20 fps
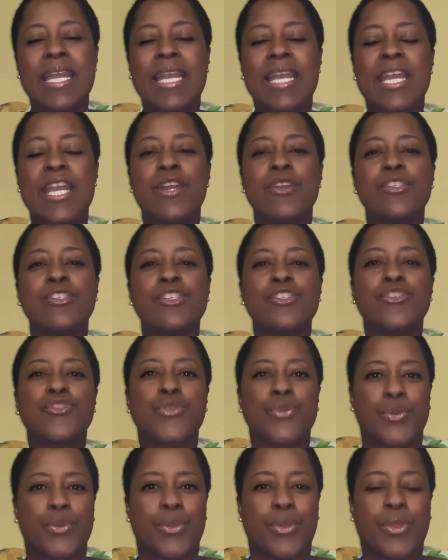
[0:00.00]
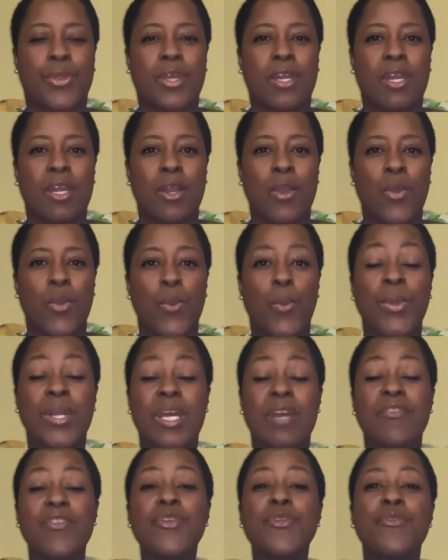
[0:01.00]
Here's the truth.
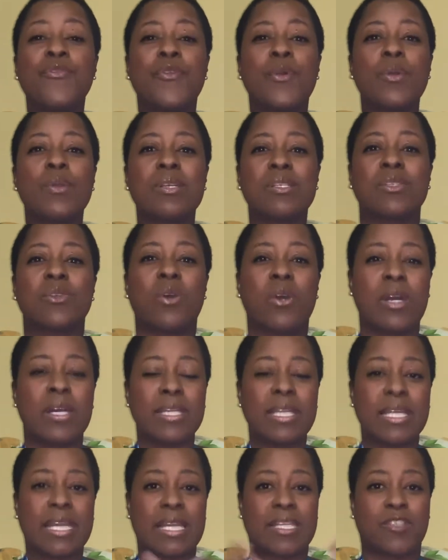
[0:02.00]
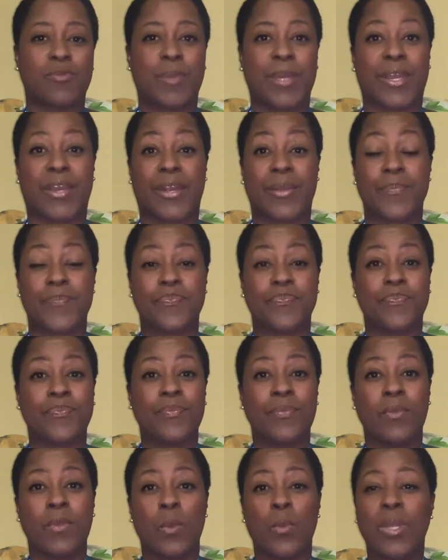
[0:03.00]
Whatever you focus on gets bigger.
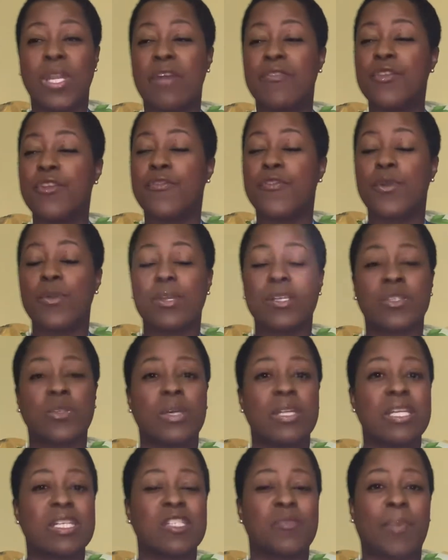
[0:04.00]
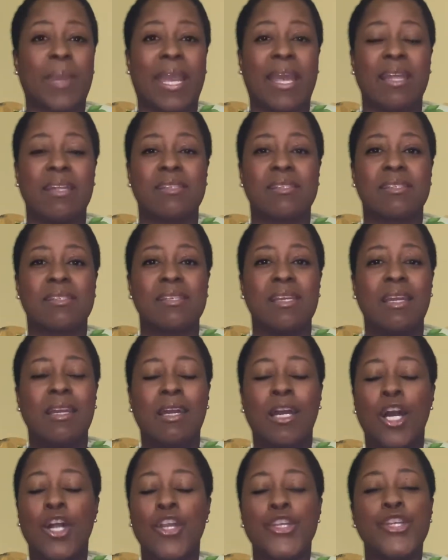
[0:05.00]
Whatever you focus on expands,
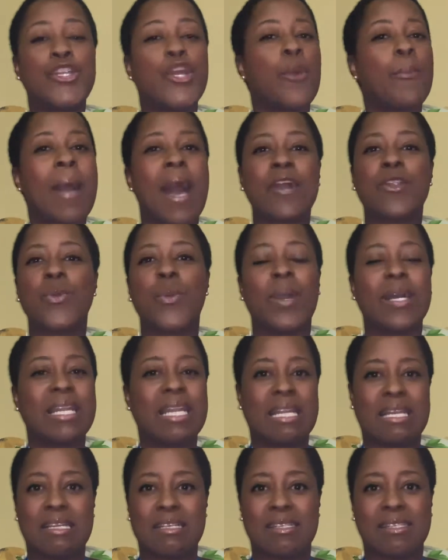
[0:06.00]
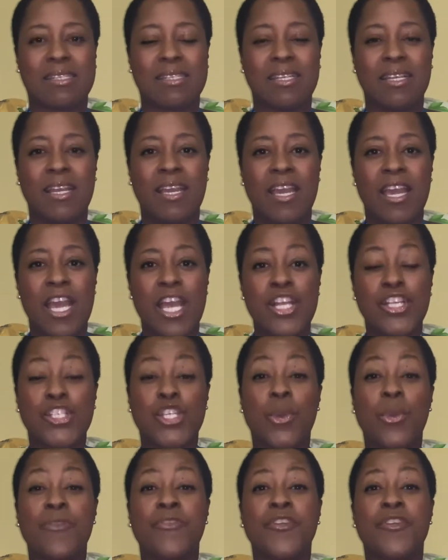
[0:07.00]
no matter what it is.
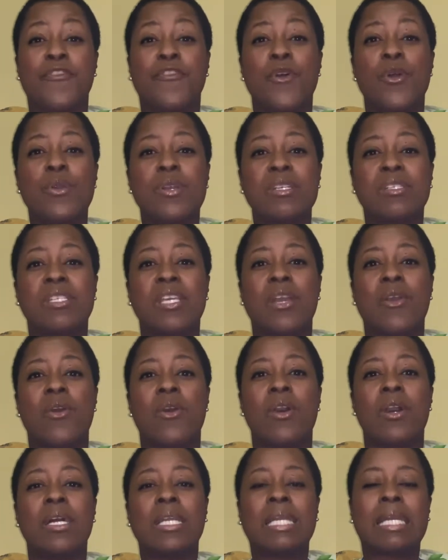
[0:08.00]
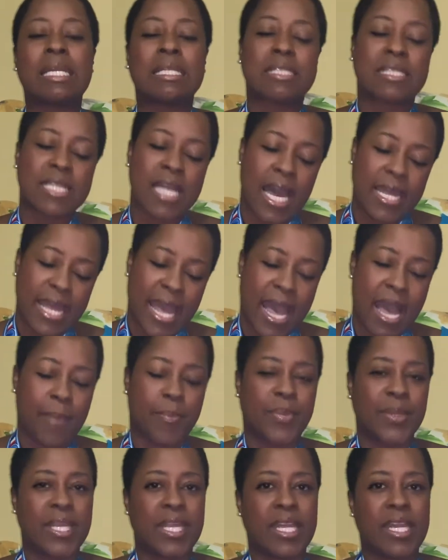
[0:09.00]
So if you're focusing on, it's not
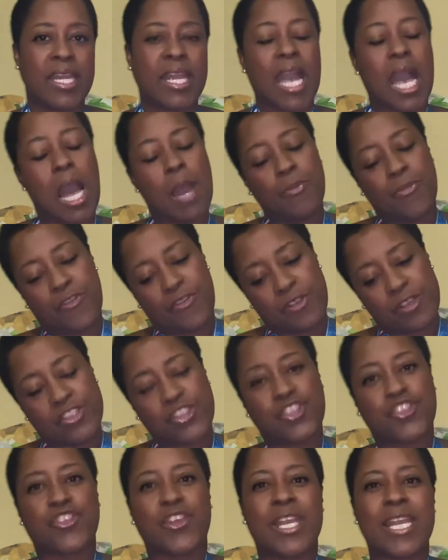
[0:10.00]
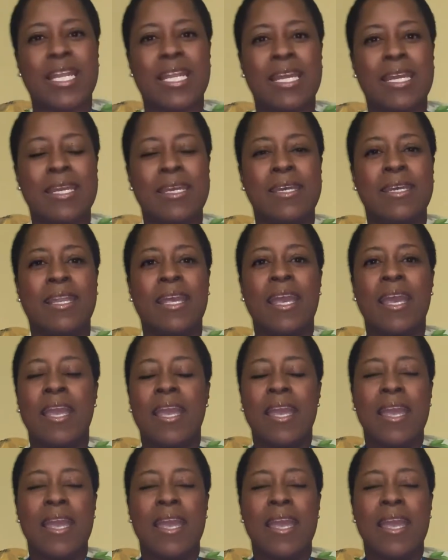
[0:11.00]
happening, I'm frustrated,